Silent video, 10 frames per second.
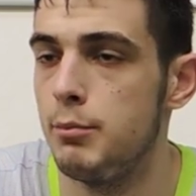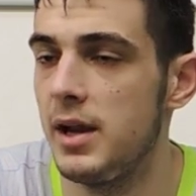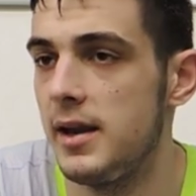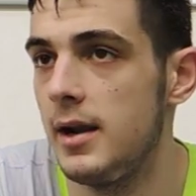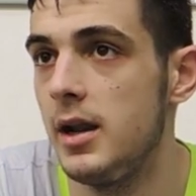
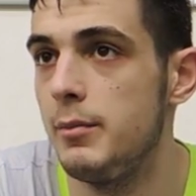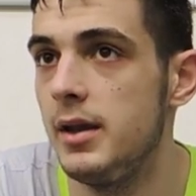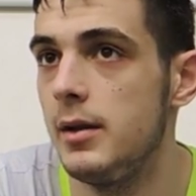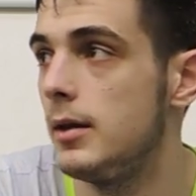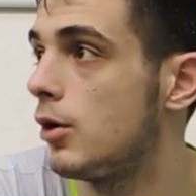played a little
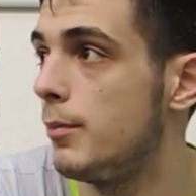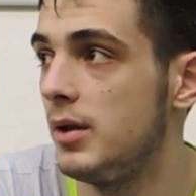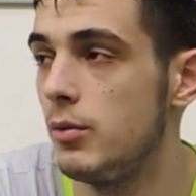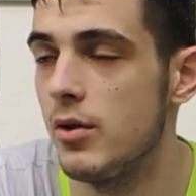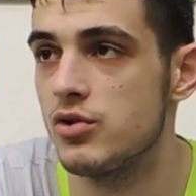bit,
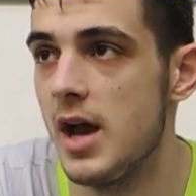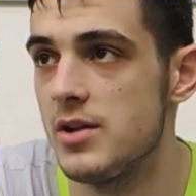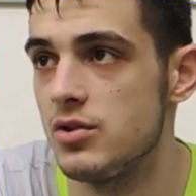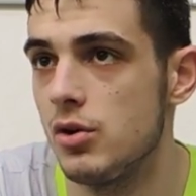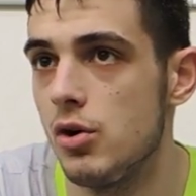compete with those
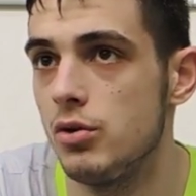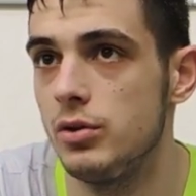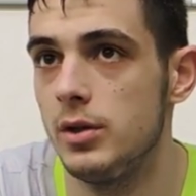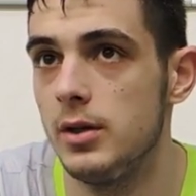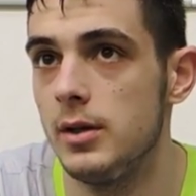guys on the
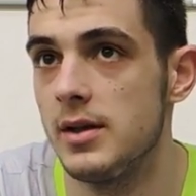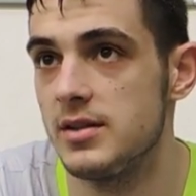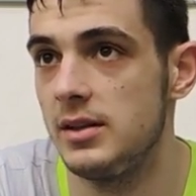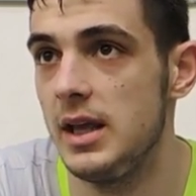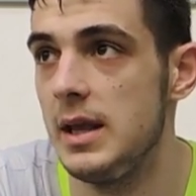court as
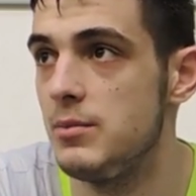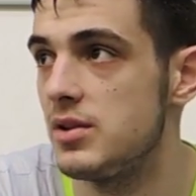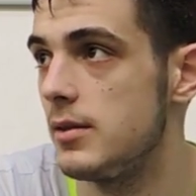a team,